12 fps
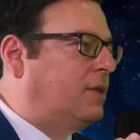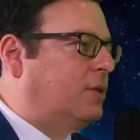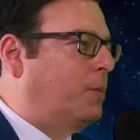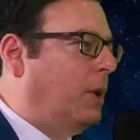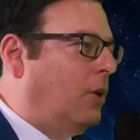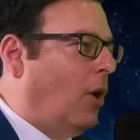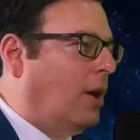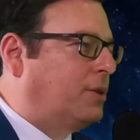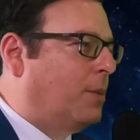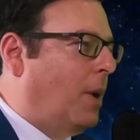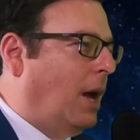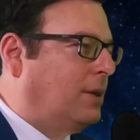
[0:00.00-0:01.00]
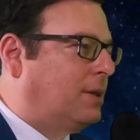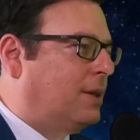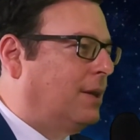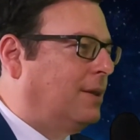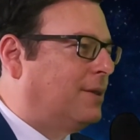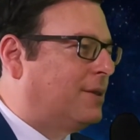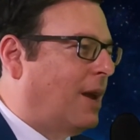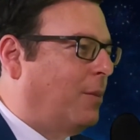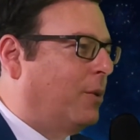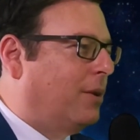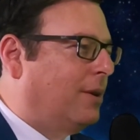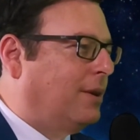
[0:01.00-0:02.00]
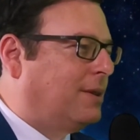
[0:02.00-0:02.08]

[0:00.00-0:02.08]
has been an awesome Hot Seat Cyber